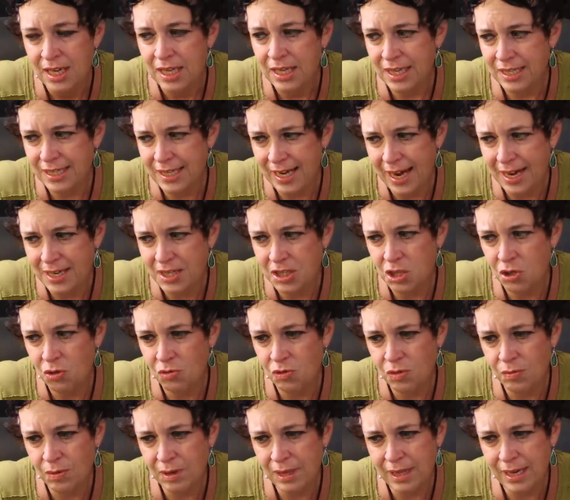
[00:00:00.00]
This has to do
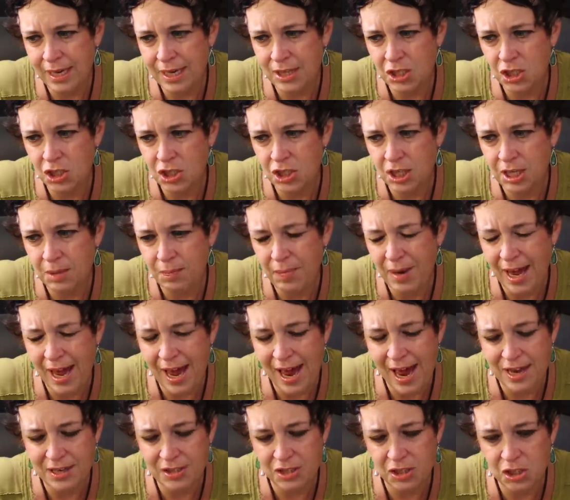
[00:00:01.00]
with a relationship. It
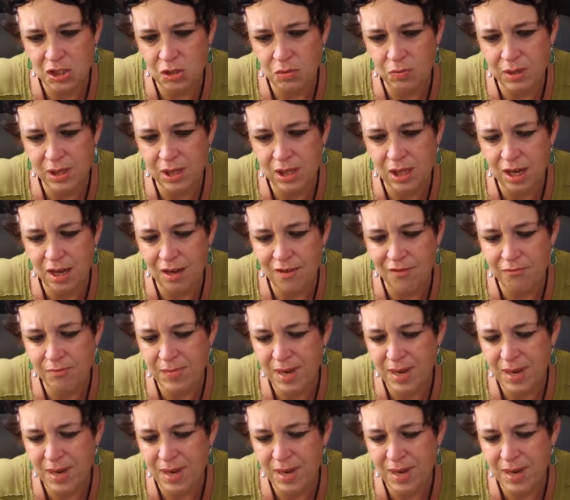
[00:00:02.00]
has to do with love.